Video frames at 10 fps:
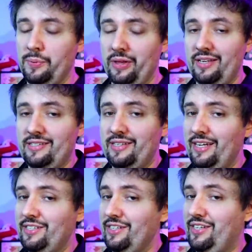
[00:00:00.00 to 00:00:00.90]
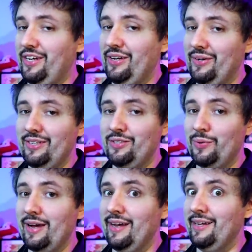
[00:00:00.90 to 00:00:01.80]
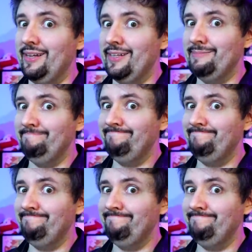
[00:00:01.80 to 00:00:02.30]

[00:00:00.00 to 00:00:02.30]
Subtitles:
PlayStation 2 as well.